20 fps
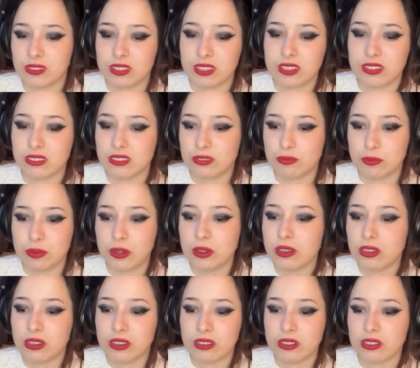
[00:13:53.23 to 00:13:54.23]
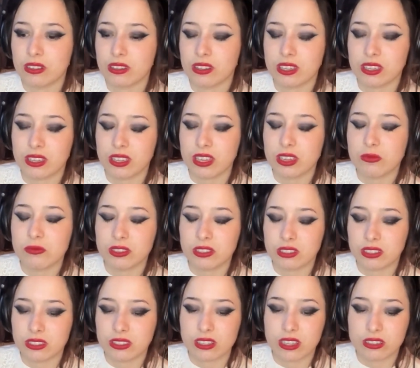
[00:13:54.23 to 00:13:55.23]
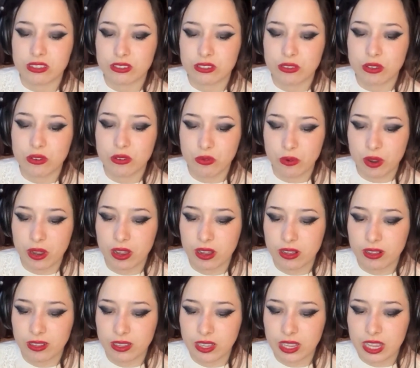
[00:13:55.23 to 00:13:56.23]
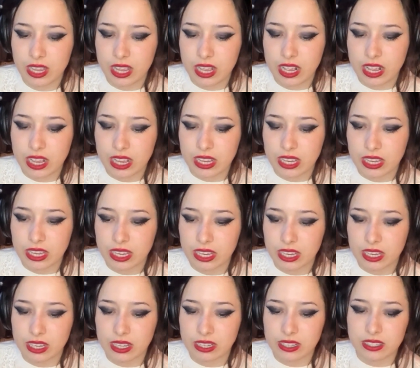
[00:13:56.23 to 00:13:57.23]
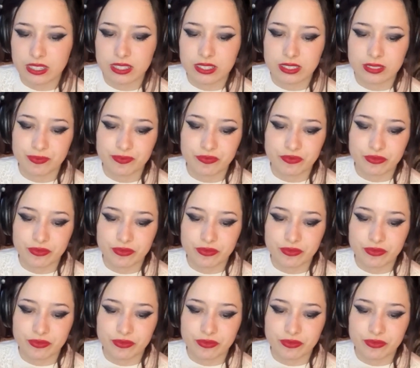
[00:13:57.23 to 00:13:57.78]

this book like emulates that so well, and